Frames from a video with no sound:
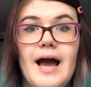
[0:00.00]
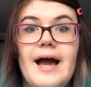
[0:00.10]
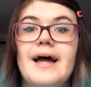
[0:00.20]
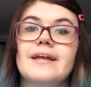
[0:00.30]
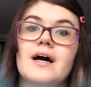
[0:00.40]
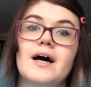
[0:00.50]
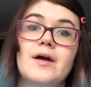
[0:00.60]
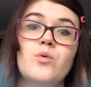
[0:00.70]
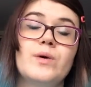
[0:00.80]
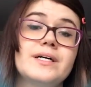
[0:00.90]
and
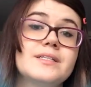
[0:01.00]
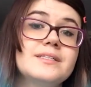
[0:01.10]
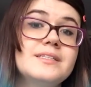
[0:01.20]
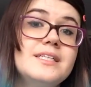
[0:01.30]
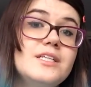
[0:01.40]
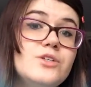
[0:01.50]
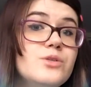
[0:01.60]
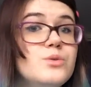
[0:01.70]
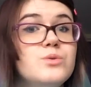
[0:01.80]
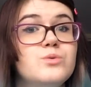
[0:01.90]
I will see
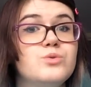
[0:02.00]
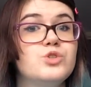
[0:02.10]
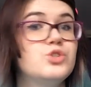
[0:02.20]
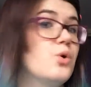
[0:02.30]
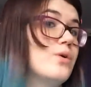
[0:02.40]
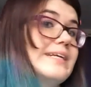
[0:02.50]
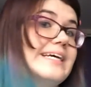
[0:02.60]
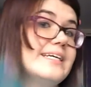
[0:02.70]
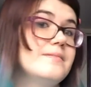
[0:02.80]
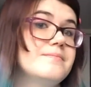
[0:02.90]
you
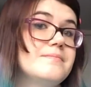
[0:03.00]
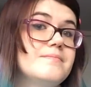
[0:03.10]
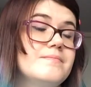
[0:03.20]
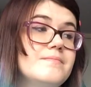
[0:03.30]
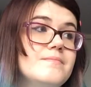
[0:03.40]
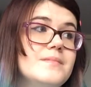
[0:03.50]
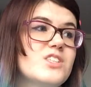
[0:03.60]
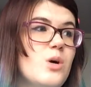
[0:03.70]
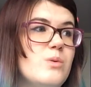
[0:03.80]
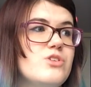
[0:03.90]
shortly. Let's
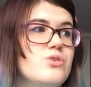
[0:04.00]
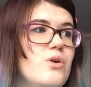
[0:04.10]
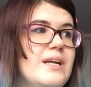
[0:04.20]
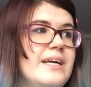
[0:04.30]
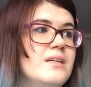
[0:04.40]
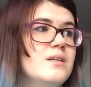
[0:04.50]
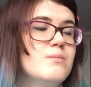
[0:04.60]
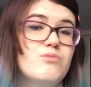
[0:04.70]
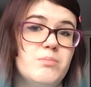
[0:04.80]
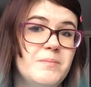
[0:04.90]
go with shortly.
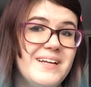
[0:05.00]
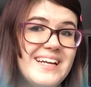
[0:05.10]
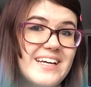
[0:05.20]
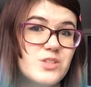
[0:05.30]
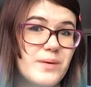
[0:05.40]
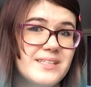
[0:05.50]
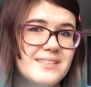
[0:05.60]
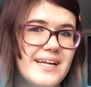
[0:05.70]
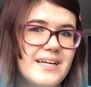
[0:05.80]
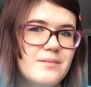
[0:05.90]
Probably next
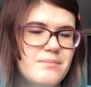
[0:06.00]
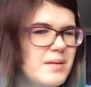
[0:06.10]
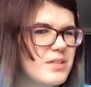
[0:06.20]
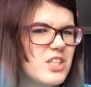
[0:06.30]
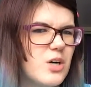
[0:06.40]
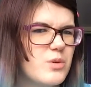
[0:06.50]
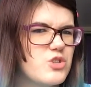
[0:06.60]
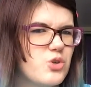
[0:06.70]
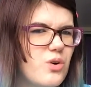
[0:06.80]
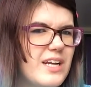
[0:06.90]
Wednesday, but I'm going to go with
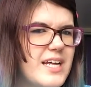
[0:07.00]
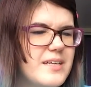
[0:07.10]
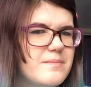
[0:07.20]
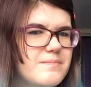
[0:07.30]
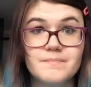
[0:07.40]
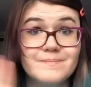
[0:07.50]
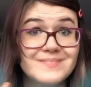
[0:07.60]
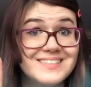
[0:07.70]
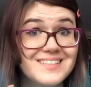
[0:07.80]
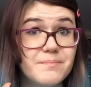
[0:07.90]
shortly.
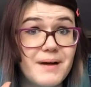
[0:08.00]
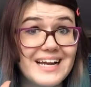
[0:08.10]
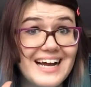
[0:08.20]
Bye